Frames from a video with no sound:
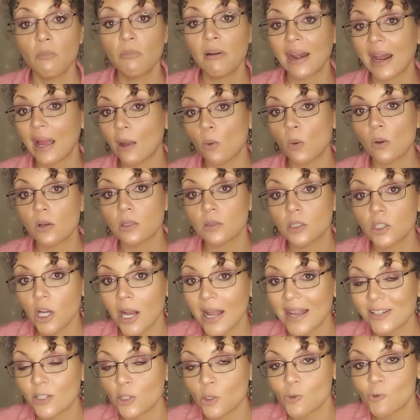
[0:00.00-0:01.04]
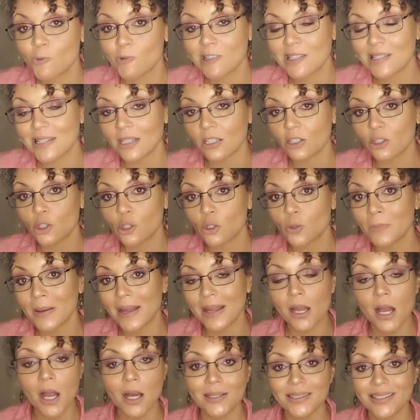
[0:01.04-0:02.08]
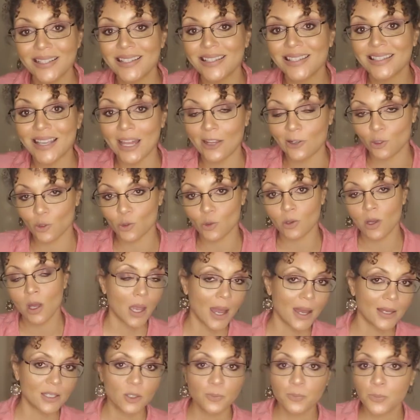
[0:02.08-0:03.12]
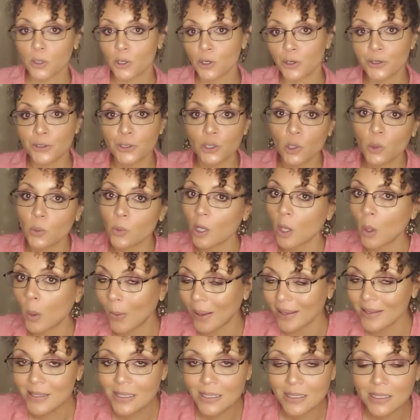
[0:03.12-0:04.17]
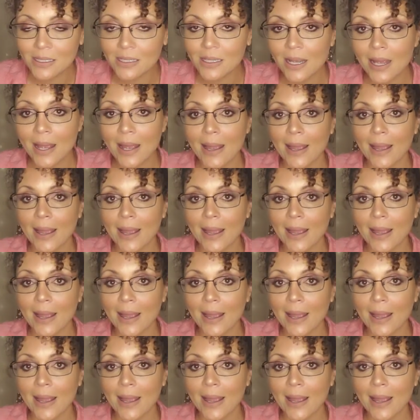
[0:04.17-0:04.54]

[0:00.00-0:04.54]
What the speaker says: but I will try to stick to my content schedule as per your requests.